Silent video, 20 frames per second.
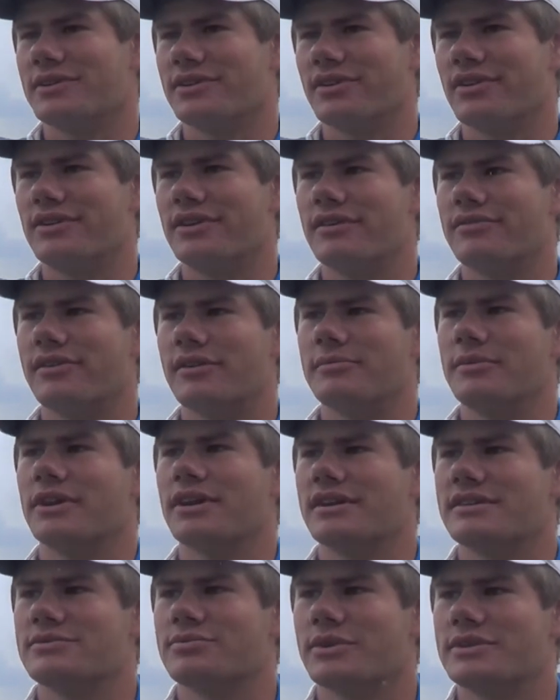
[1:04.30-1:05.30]
a little different
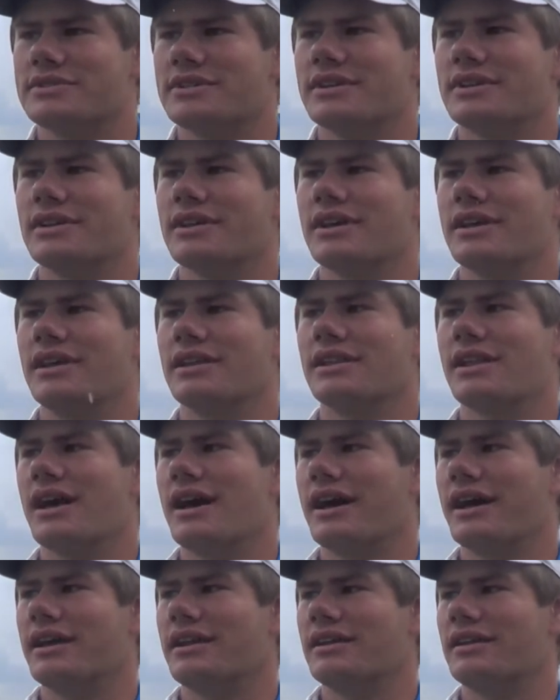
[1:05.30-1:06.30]
because once it
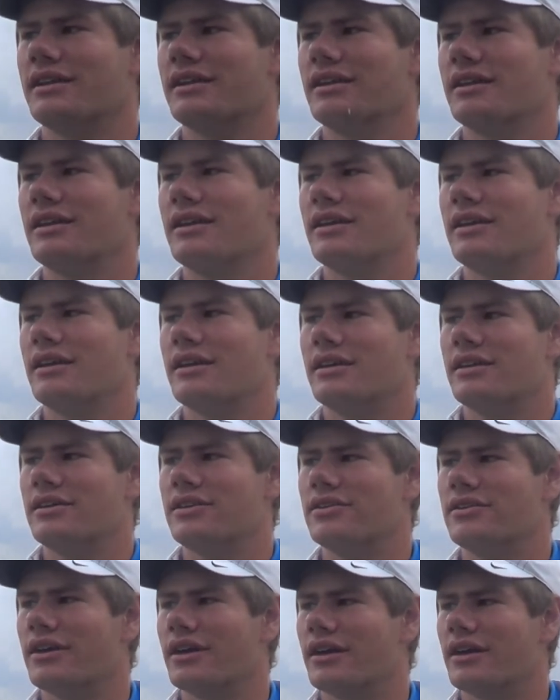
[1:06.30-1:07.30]
line,
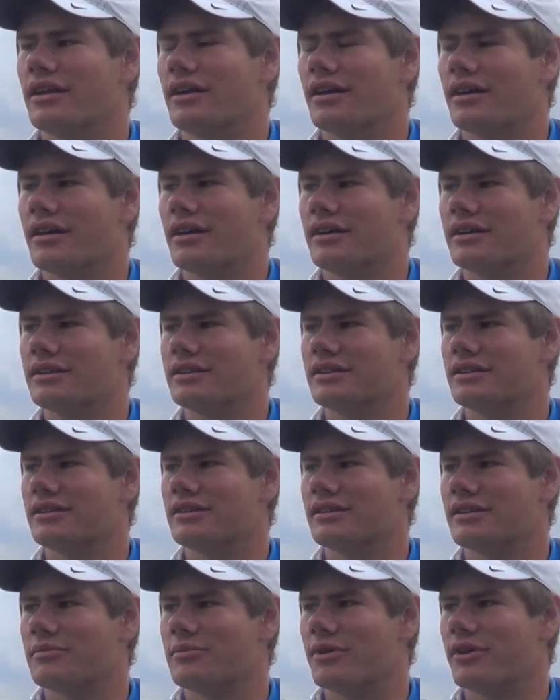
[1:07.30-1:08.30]
you get a
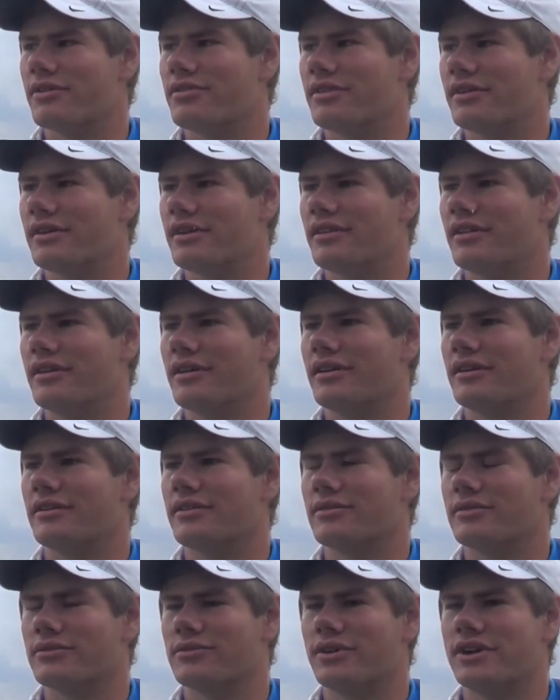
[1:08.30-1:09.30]
berth into the
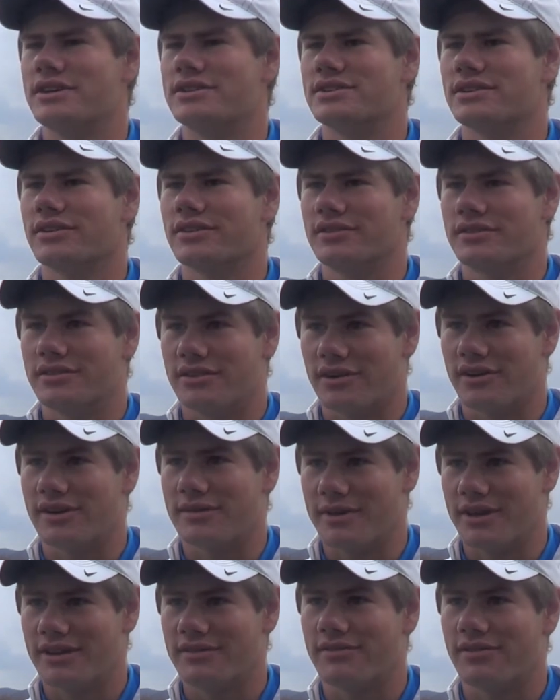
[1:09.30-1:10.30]
regional
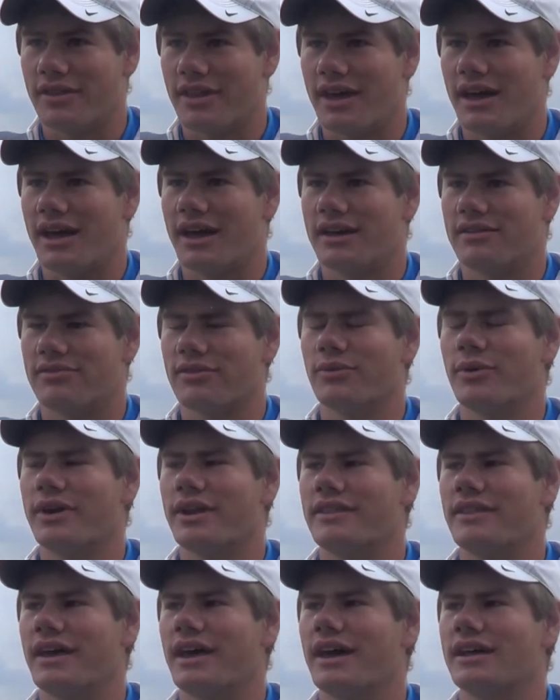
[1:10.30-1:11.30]
tournament for that, for
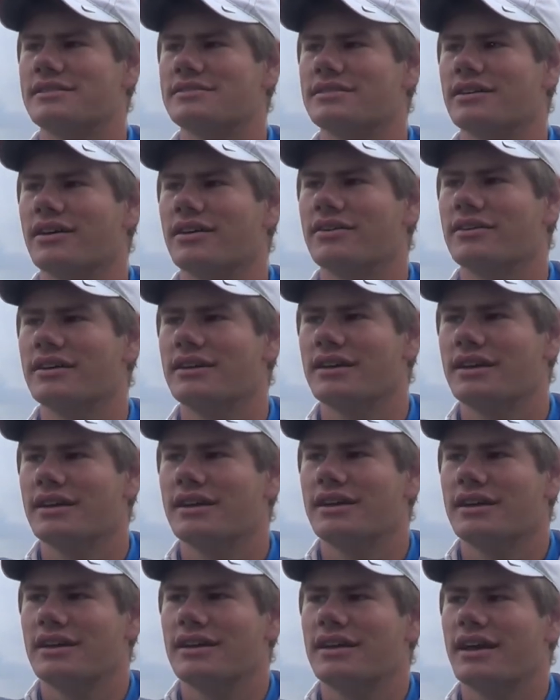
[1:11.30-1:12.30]
winning that. So
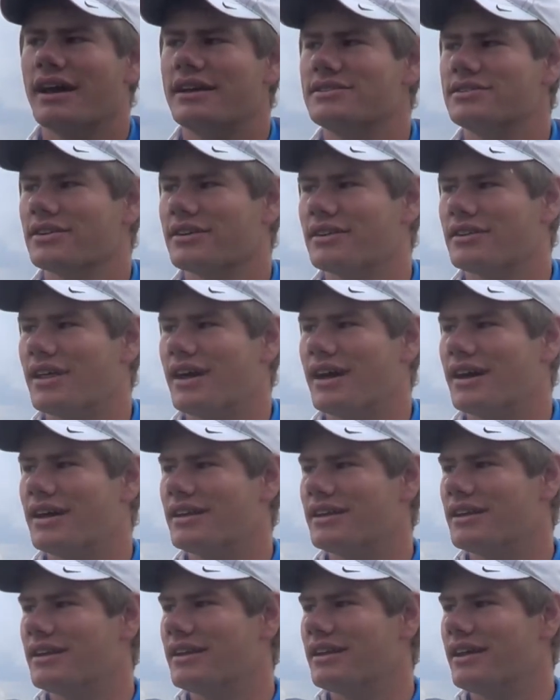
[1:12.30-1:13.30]
yeah, I took a lot
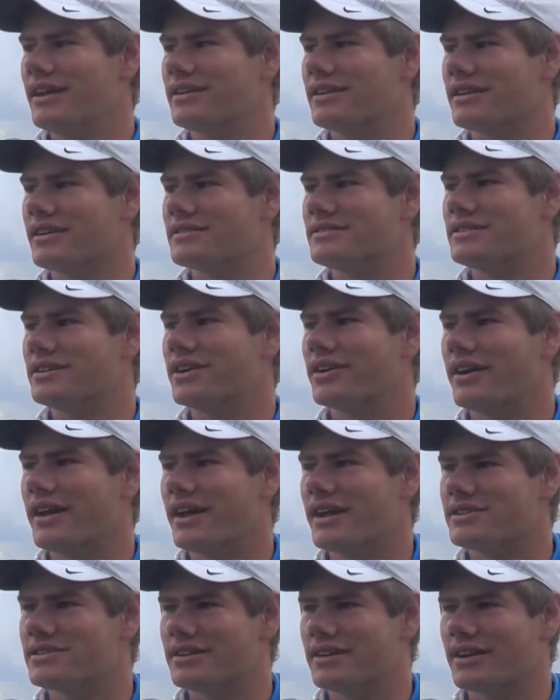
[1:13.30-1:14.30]
into
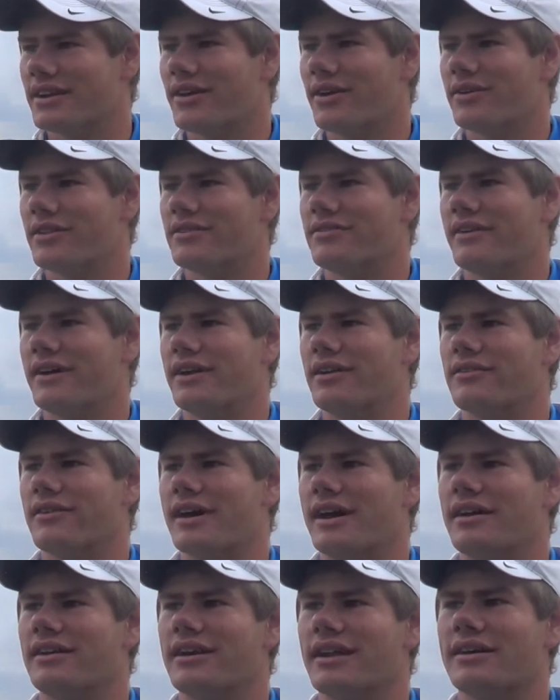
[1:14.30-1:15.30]
consideration and going the final
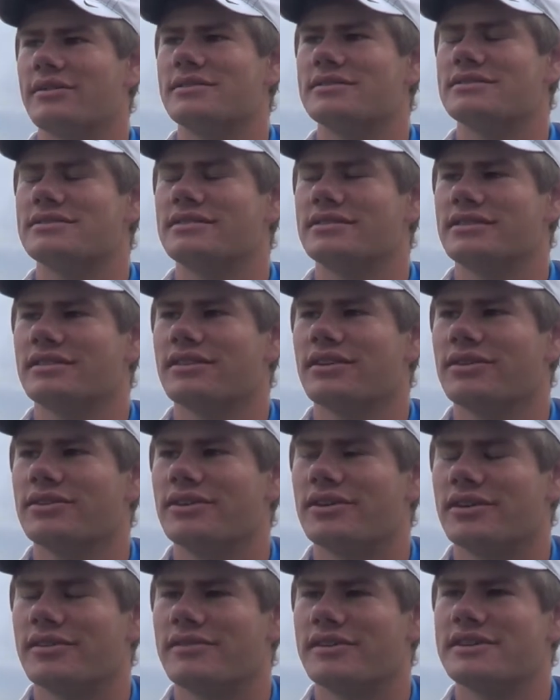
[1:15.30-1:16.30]
round, and I was a little
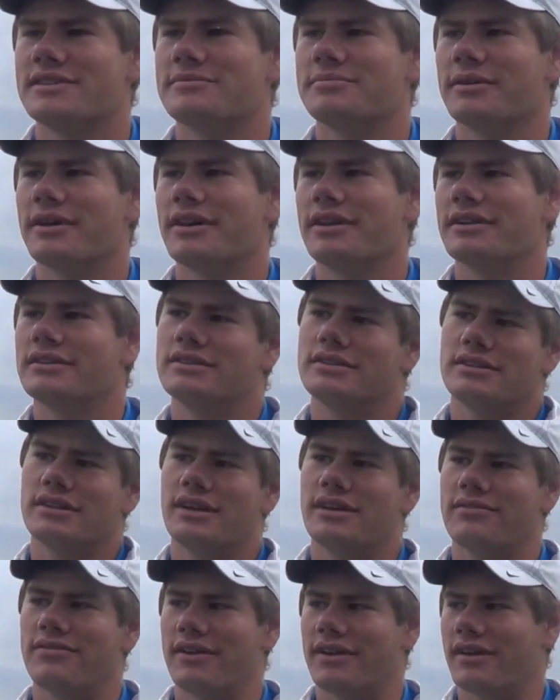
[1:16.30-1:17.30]
nervous, but
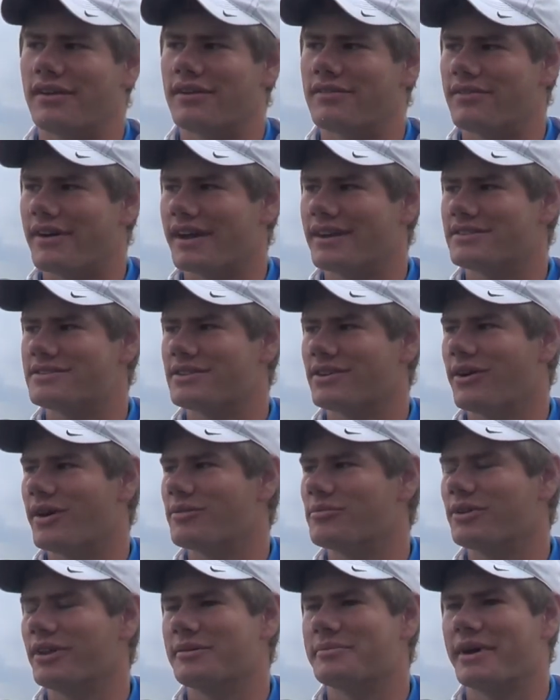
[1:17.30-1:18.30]
I figured if I just go out
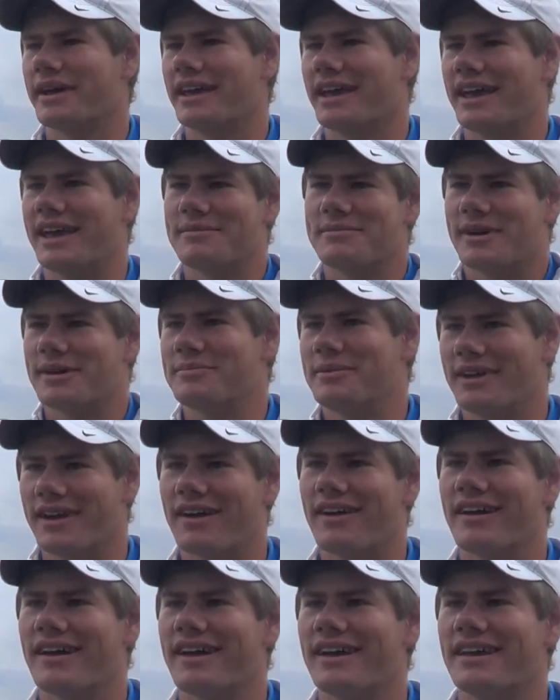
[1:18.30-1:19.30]
and play my game, I'd be all
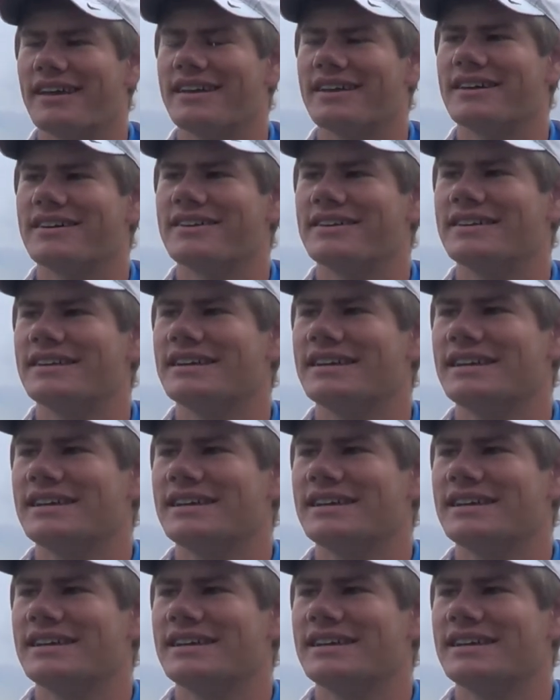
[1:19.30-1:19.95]
right, you know. And